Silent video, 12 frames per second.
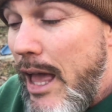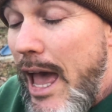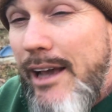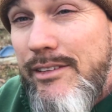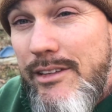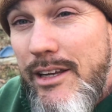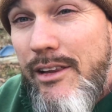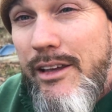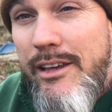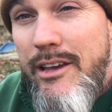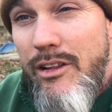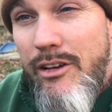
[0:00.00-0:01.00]
accidentally
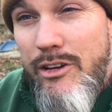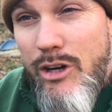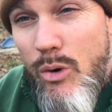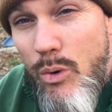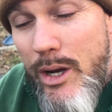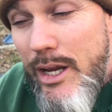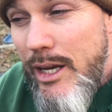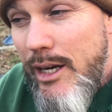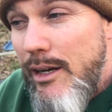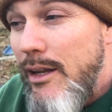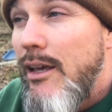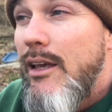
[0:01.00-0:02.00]
killing your queen